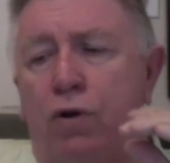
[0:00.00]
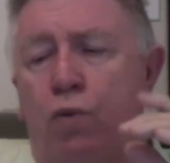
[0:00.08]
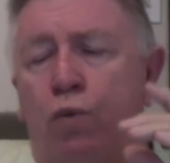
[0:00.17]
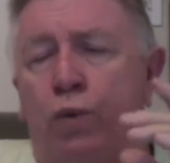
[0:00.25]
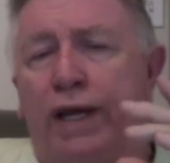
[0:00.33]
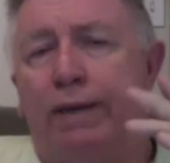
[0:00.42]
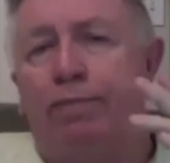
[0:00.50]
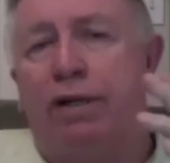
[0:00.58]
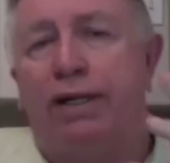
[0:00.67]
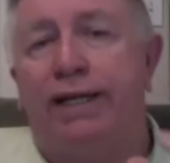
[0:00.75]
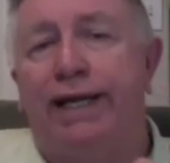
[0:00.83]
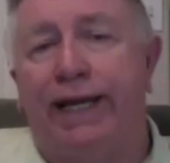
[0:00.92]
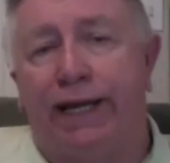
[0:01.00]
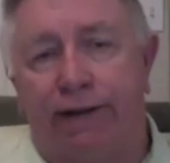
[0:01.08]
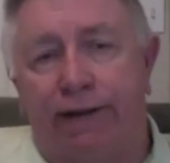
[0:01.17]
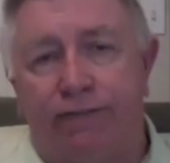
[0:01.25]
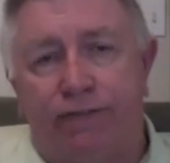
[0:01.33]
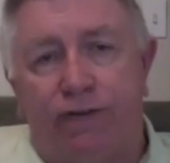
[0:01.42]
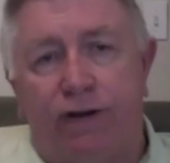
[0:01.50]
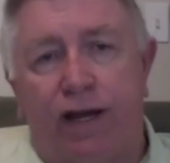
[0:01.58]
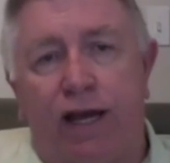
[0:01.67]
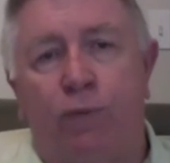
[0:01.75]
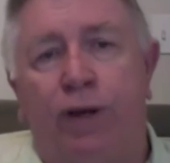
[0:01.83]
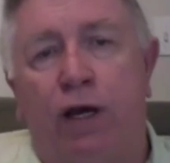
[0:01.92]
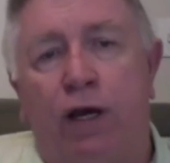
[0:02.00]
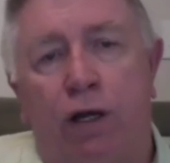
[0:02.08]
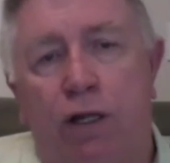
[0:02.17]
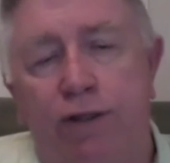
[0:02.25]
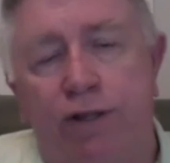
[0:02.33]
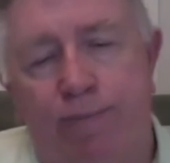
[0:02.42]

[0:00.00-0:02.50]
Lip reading: we believe and we hold the